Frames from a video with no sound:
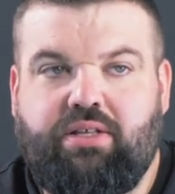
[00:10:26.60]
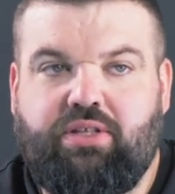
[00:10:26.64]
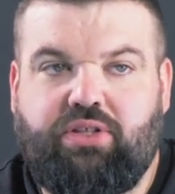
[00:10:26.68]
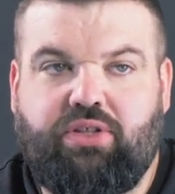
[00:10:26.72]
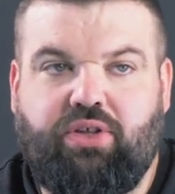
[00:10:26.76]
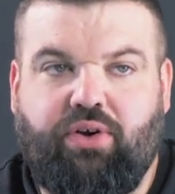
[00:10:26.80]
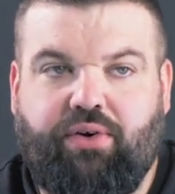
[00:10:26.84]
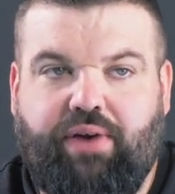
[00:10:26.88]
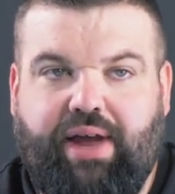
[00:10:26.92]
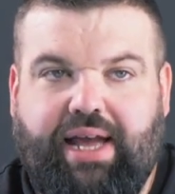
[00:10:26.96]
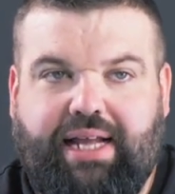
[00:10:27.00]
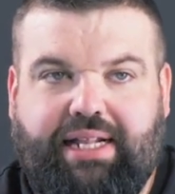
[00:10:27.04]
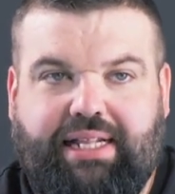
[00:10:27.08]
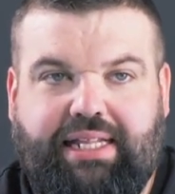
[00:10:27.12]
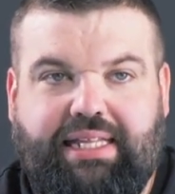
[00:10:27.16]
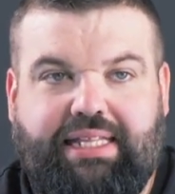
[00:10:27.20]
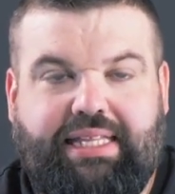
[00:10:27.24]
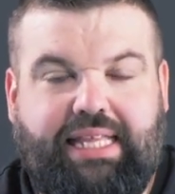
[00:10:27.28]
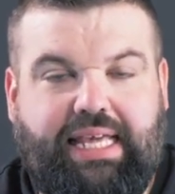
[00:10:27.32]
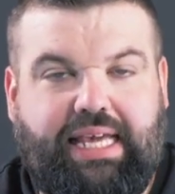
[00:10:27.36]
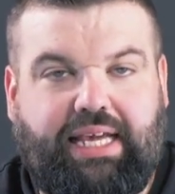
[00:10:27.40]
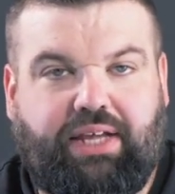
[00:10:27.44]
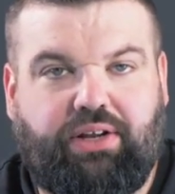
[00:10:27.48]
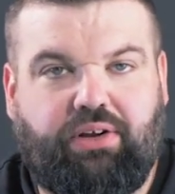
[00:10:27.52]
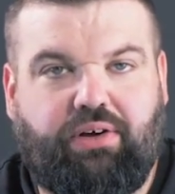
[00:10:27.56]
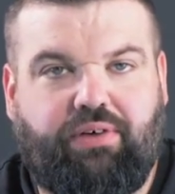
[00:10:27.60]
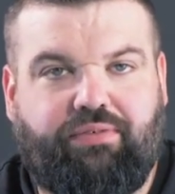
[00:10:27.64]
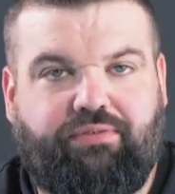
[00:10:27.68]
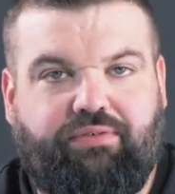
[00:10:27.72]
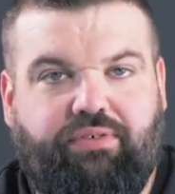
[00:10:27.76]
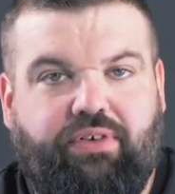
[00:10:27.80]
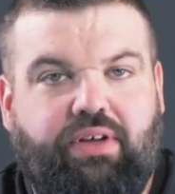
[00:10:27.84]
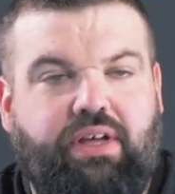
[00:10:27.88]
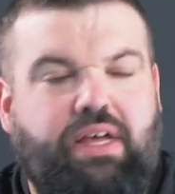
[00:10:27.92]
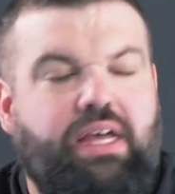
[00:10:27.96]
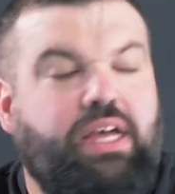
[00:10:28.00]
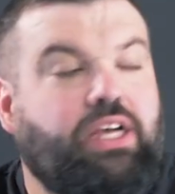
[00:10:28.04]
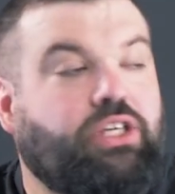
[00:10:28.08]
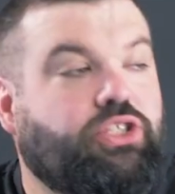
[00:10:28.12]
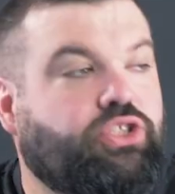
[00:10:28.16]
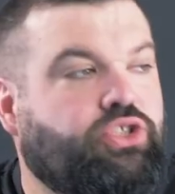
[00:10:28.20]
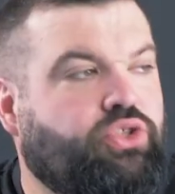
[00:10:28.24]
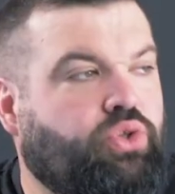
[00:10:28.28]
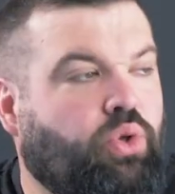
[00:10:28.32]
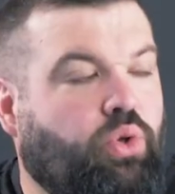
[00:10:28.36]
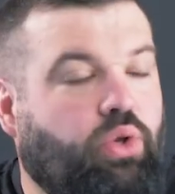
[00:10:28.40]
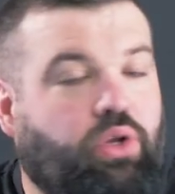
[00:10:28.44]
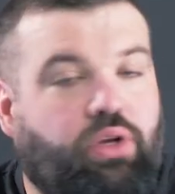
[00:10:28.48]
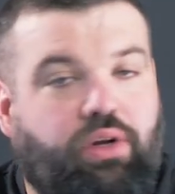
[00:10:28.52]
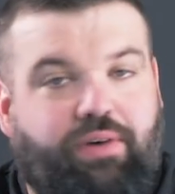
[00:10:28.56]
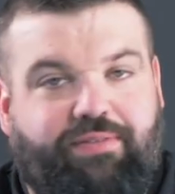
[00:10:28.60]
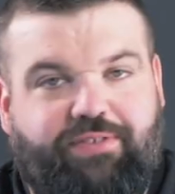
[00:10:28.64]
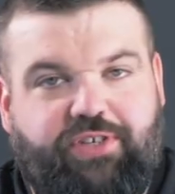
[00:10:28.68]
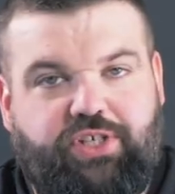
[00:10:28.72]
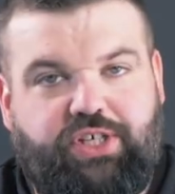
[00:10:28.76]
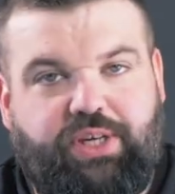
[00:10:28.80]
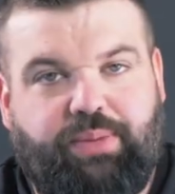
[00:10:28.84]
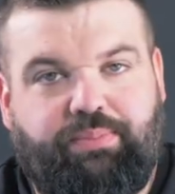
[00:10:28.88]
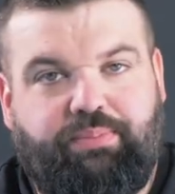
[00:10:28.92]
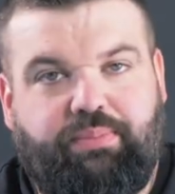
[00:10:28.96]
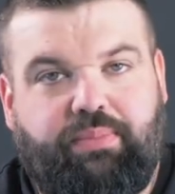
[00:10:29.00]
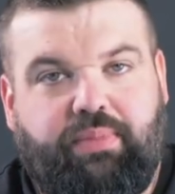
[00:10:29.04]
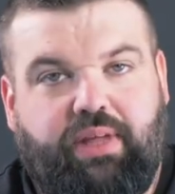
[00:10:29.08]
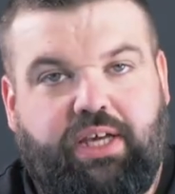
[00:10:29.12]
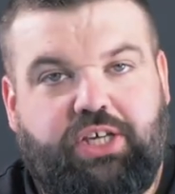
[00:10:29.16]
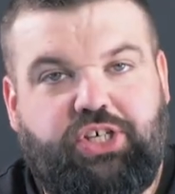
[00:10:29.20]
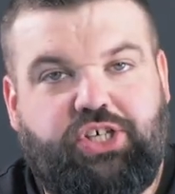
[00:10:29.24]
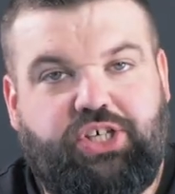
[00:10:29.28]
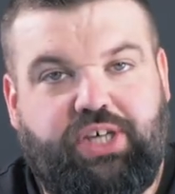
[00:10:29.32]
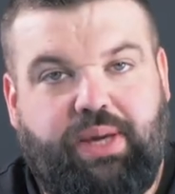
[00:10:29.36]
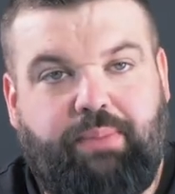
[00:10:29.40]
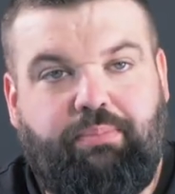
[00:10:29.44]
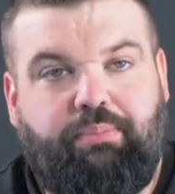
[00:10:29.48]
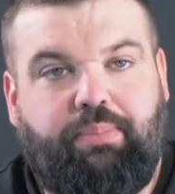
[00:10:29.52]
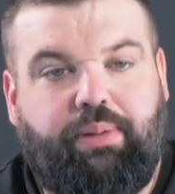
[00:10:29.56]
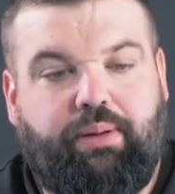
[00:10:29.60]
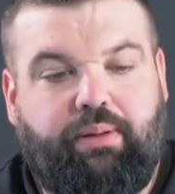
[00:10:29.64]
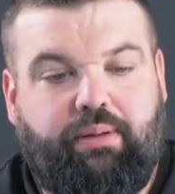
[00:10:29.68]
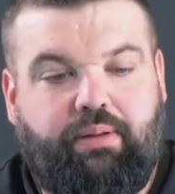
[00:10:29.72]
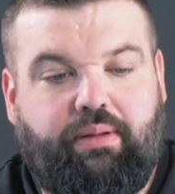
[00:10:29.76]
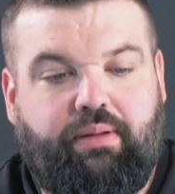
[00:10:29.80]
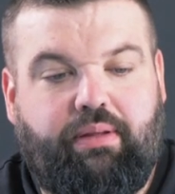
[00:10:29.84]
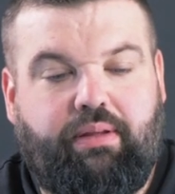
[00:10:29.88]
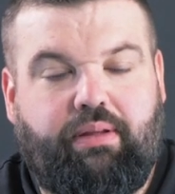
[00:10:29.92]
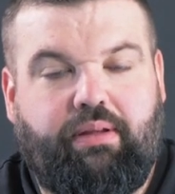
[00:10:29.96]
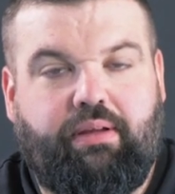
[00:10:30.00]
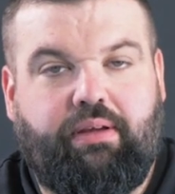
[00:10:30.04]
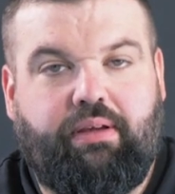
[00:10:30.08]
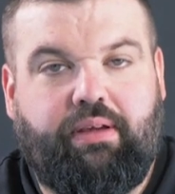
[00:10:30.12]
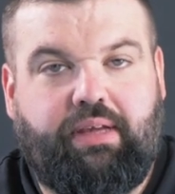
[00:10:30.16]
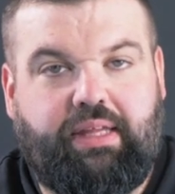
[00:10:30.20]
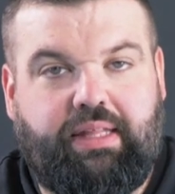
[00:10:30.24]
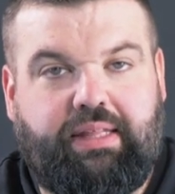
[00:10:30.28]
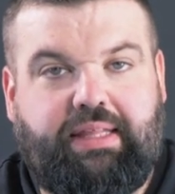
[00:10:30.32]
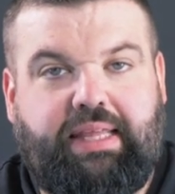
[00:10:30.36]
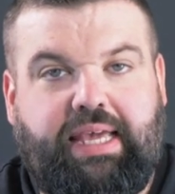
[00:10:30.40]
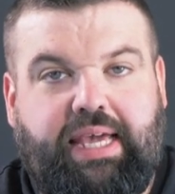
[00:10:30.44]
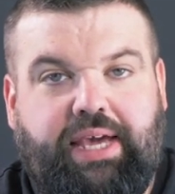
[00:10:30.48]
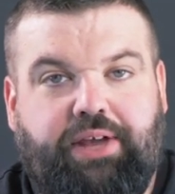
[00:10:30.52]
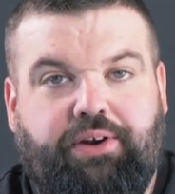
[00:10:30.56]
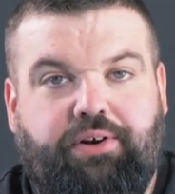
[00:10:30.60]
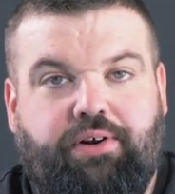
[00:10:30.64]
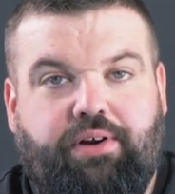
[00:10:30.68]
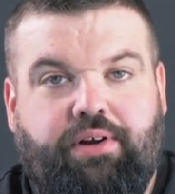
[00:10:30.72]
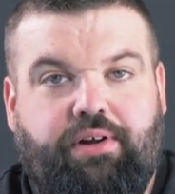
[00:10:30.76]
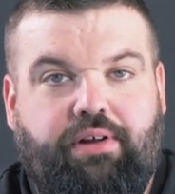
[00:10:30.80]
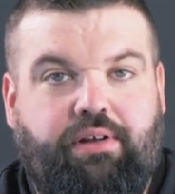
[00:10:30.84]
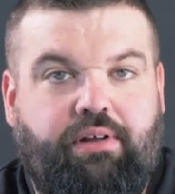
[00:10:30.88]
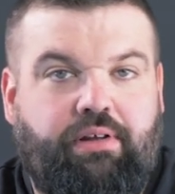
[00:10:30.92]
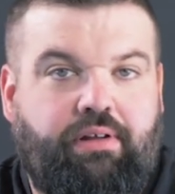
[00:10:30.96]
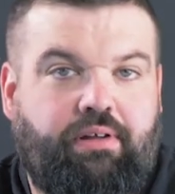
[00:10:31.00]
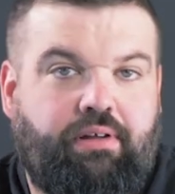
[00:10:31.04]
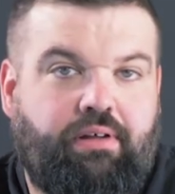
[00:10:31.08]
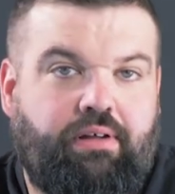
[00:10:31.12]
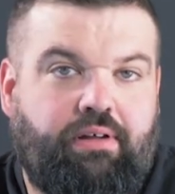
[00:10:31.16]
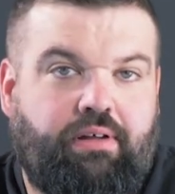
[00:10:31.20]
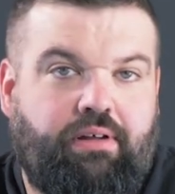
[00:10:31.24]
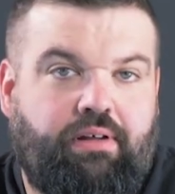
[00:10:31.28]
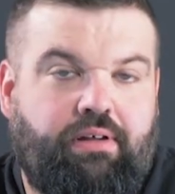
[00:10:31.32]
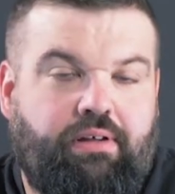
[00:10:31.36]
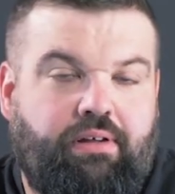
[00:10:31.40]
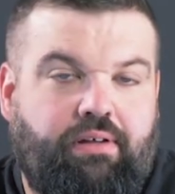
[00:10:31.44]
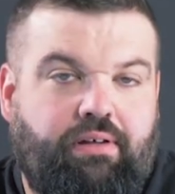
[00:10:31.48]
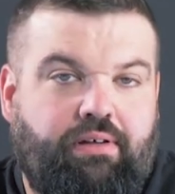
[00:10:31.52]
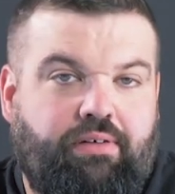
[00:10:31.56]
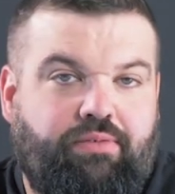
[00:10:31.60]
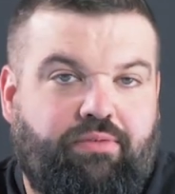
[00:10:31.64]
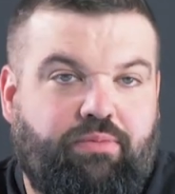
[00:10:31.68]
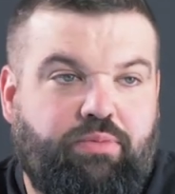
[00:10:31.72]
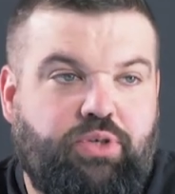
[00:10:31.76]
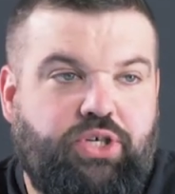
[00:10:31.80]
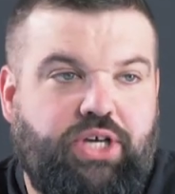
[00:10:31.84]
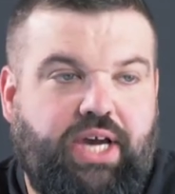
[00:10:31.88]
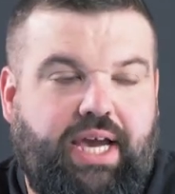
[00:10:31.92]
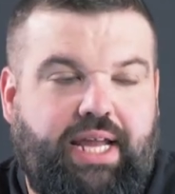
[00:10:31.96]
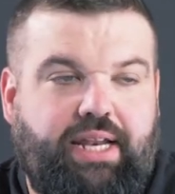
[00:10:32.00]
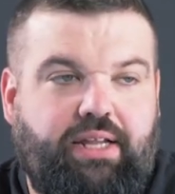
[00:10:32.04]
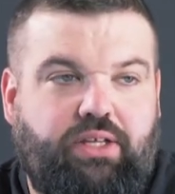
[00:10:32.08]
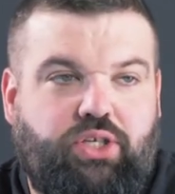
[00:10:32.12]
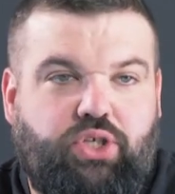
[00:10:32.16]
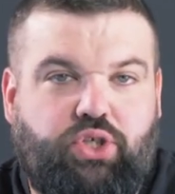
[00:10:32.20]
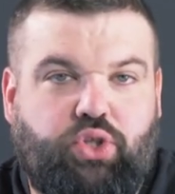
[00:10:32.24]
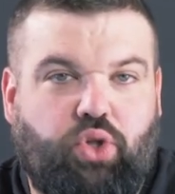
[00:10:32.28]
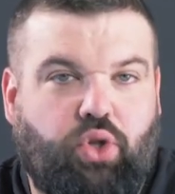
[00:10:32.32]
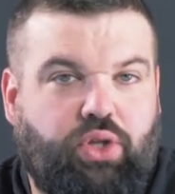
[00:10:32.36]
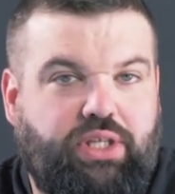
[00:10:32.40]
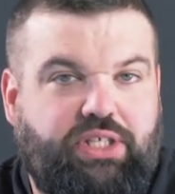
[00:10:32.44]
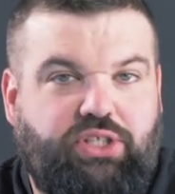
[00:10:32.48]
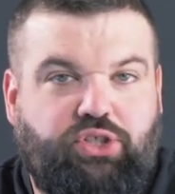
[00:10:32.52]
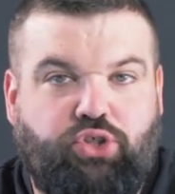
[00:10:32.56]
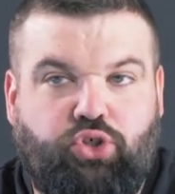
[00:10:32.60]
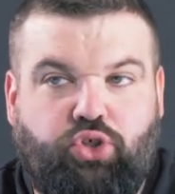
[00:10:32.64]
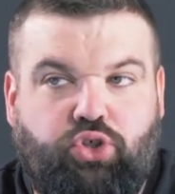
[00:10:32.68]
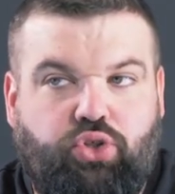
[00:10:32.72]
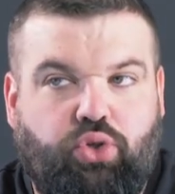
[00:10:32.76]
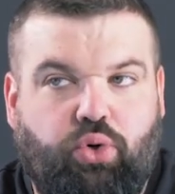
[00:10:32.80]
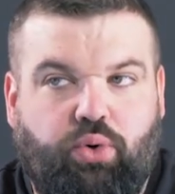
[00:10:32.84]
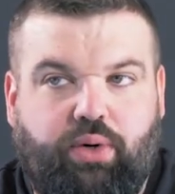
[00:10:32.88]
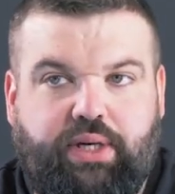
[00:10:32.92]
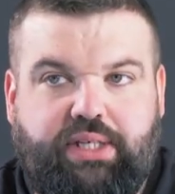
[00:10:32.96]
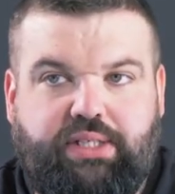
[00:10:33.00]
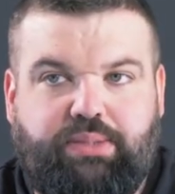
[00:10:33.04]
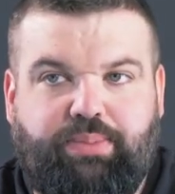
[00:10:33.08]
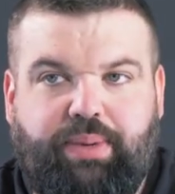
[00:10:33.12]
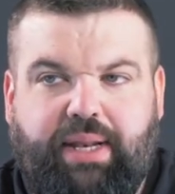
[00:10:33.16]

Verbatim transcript: directly taken off, stolen off a ship, a ship container from China, just all these new toys.